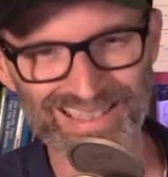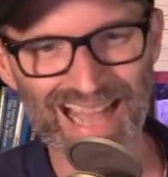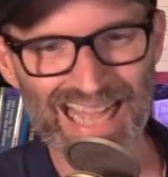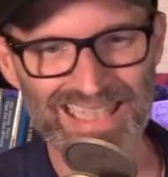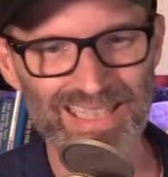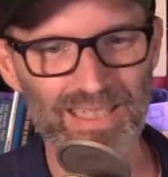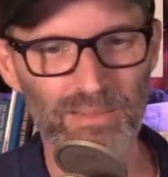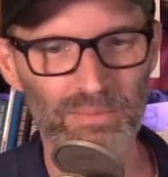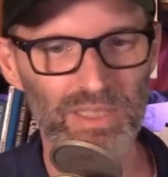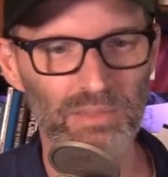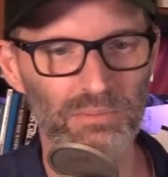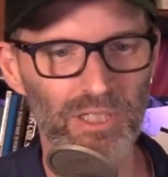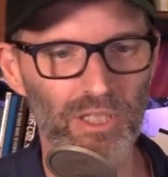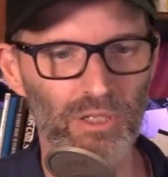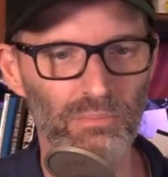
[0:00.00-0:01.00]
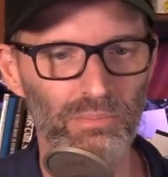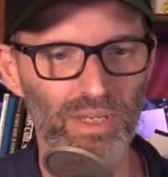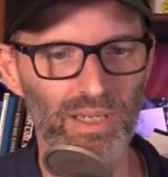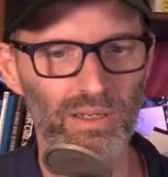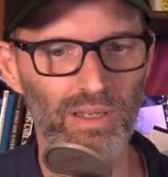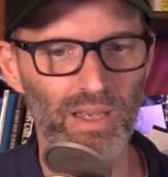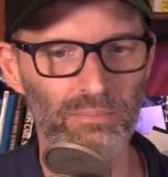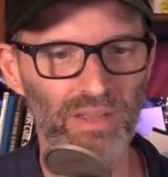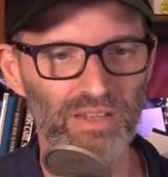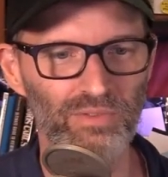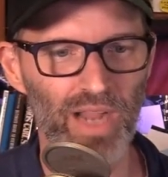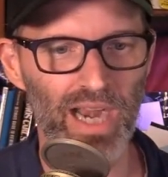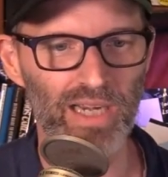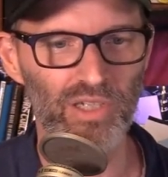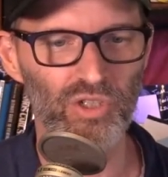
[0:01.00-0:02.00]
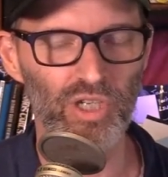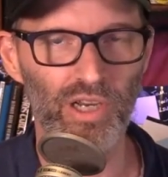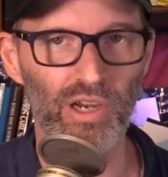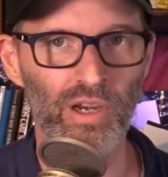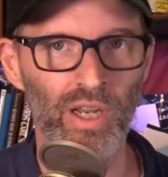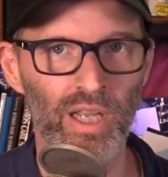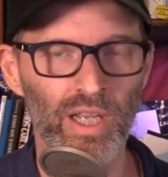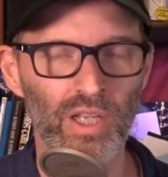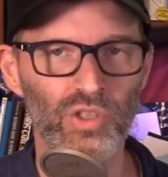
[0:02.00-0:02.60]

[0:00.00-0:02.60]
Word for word: That seems to be their big advantage here.